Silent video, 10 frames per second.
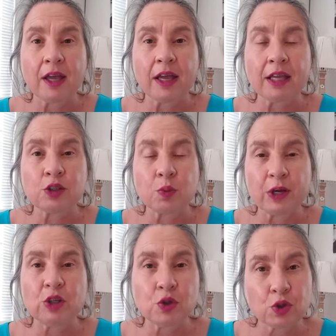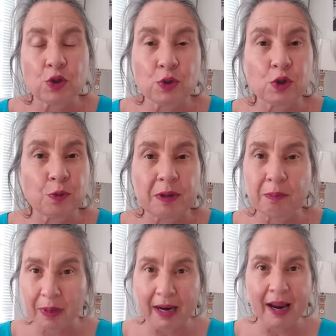it's when you choose to be
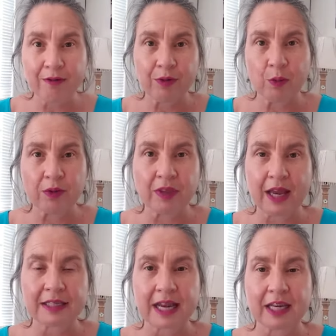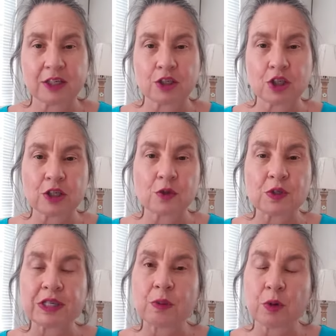playful with that energy, you
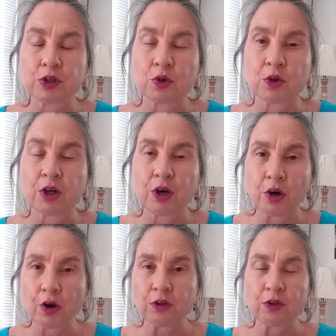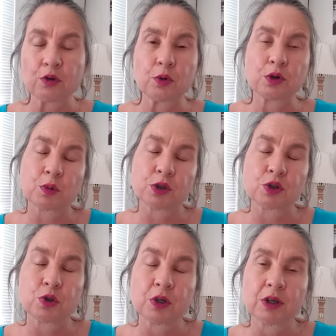see what you can learn through it,
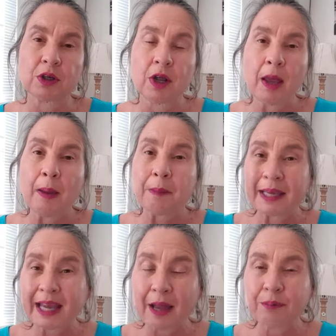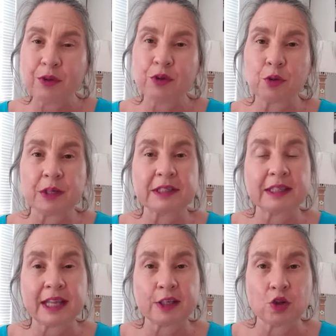what you can become through it,
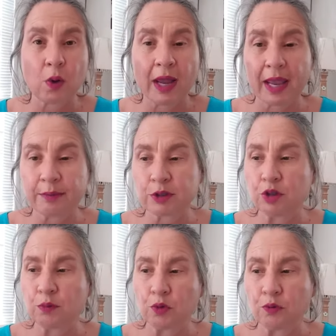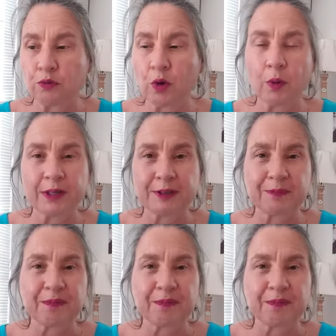that you are able to move forward.